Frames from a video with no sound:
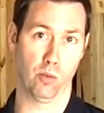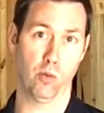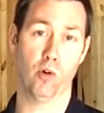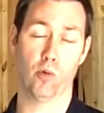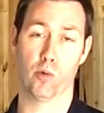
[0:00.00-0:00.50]
We're
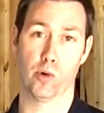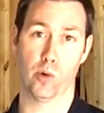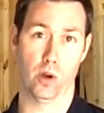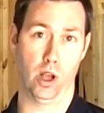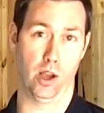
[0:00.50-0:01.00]

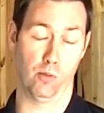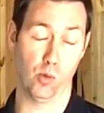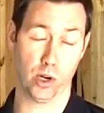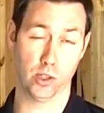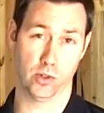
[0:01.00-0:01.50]
more, uh,
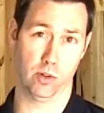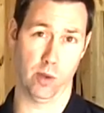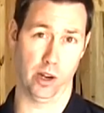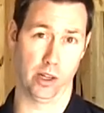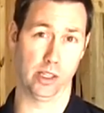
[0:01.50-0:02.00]
more concerned
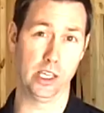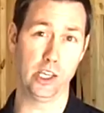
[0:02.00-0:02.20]
about an